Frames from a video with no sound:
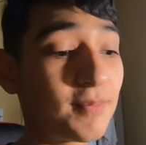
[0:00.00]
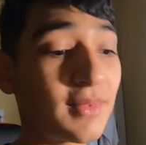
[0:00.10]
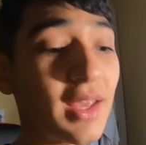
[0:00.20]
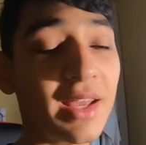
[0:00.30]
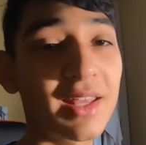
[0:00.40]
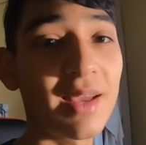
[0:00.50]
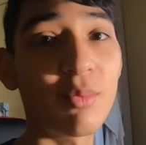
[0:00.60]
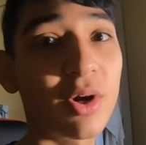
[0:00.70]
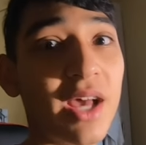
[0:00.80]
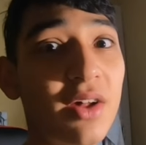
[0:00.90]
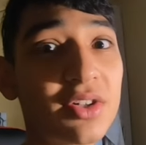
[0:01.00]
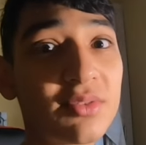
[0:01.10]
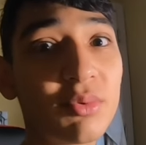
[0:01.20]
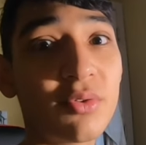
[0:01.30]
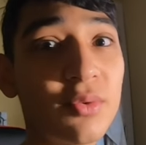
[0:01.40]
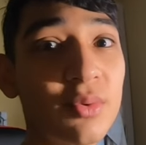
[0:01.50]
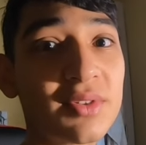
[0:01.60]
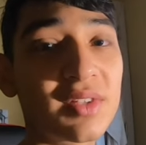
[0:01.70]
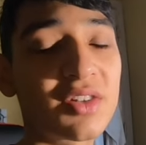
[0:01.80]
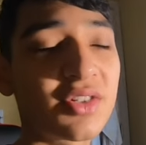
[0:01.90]
I can get more calories from real food
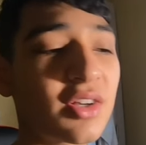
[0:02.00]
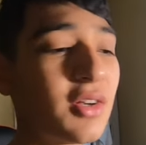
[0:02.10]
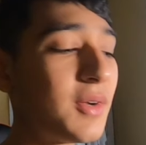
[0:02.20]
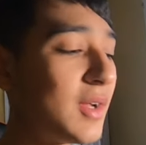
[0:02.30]
instead of sugar.